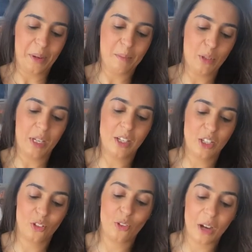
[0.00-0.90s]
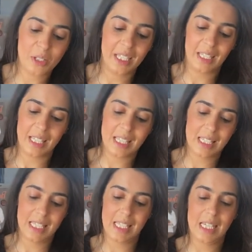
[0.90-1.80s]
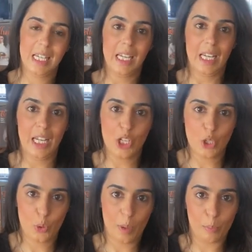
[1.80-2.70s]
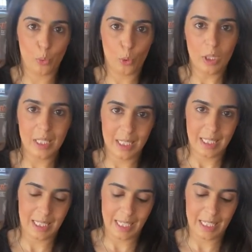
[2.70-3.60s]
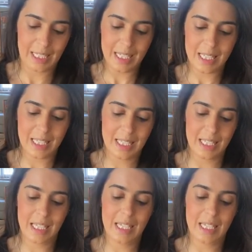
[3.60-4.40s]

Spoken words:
I'm doing is just rounding this into a ball like this,